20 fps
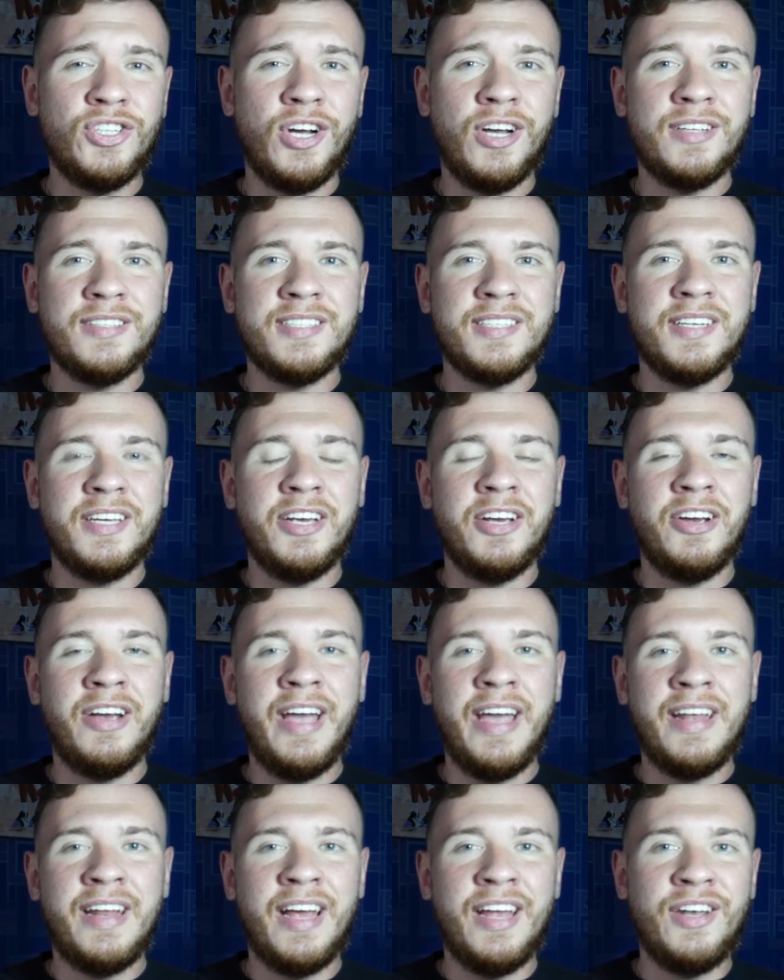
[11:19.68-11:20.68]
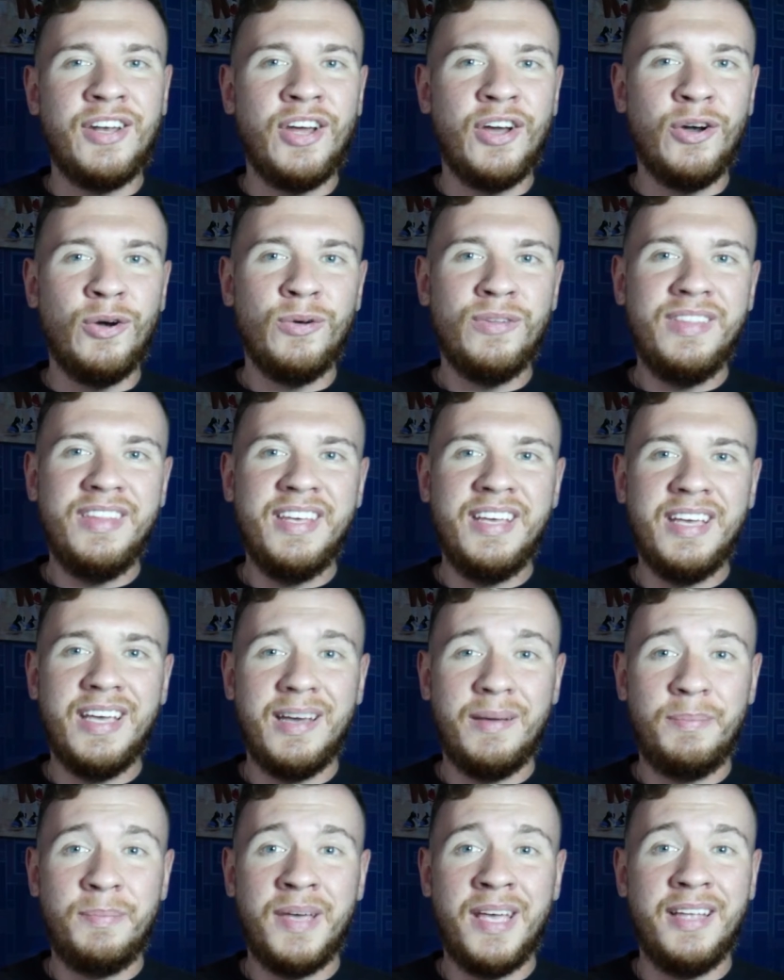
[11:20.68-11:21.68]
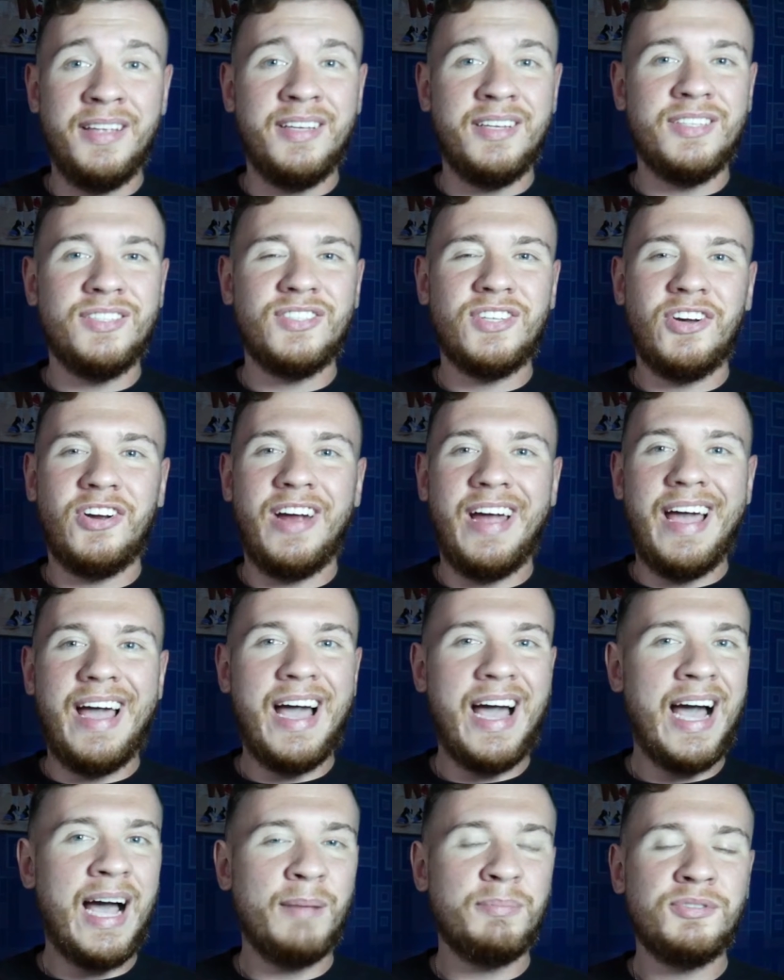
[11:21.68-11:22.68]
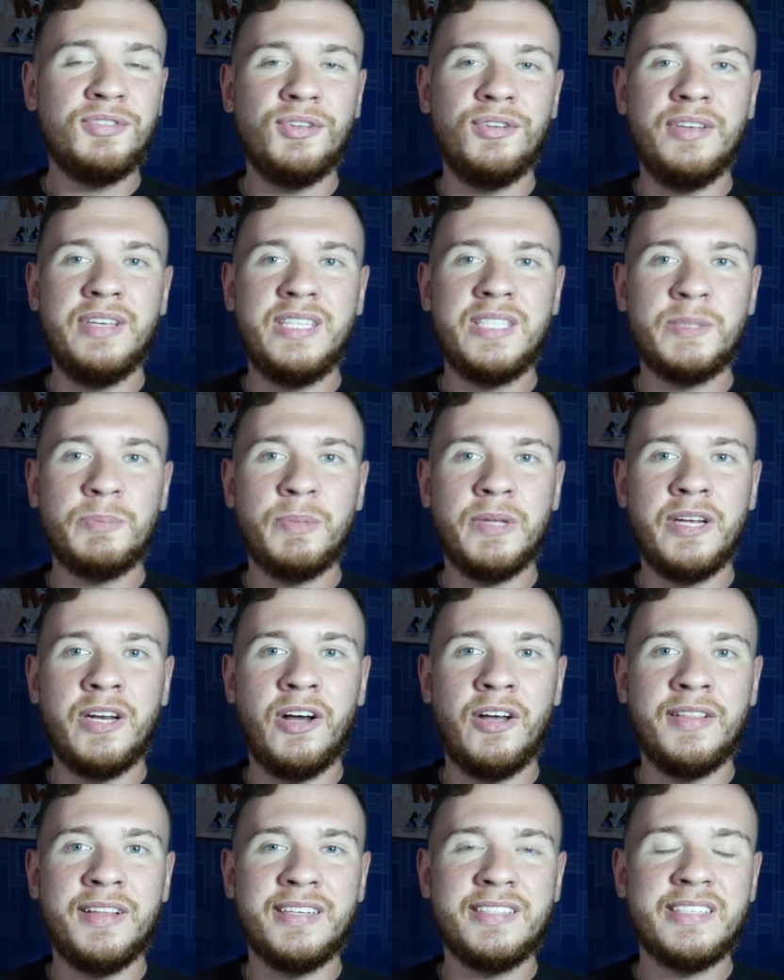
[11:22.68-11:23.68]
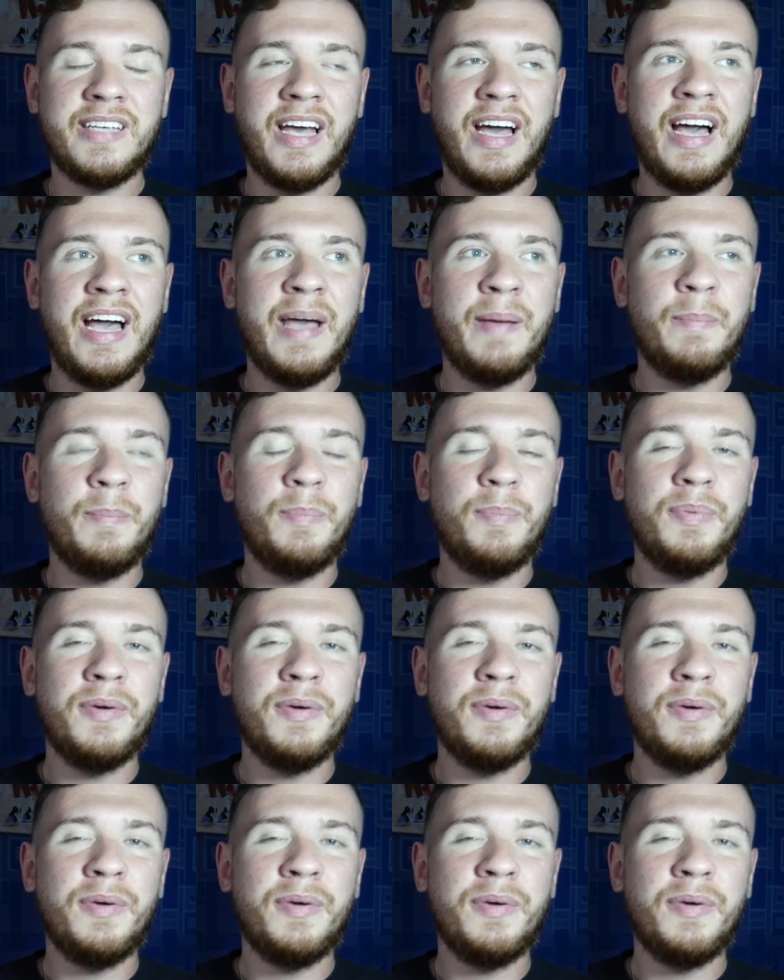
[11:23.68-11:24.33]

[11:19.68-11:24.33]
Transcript: Johnson here, and I know the opinions are absolutely split on this guy,